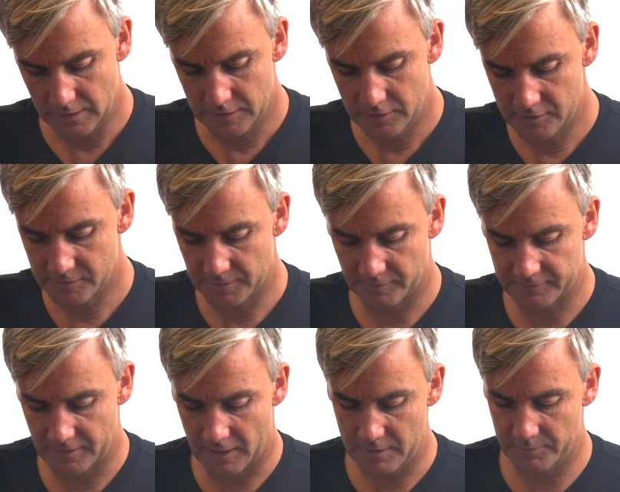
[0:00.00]
use a bit of
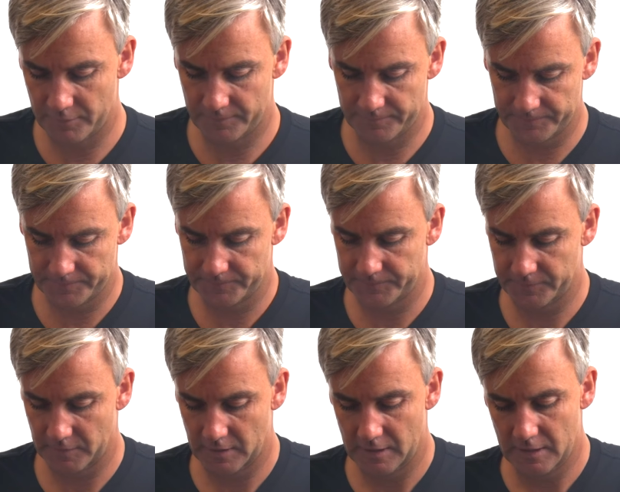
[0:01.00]
tape,
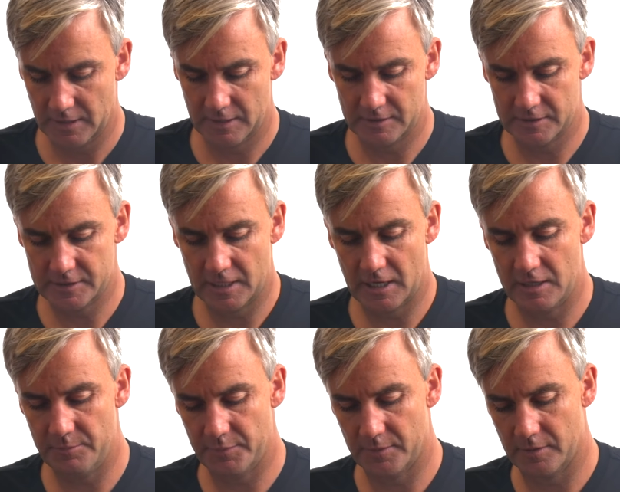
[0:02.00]
and the tape